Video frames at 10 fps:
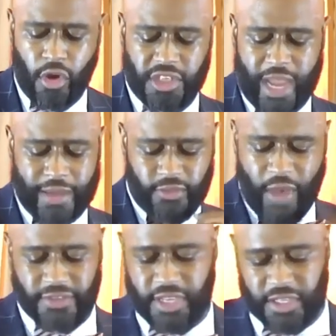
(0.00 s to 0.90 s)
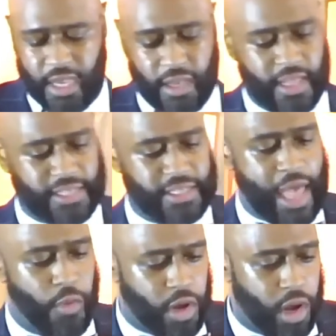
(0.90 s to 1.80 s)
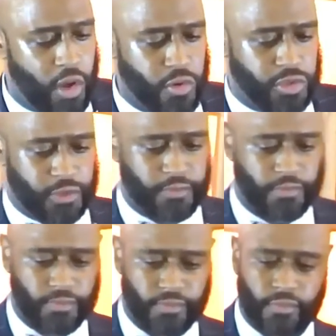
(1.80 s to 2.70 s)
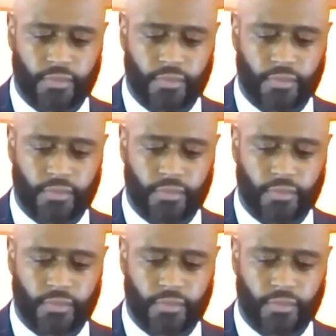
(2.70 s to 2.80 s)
We're going to go to James 5 16, and this is how we'll close.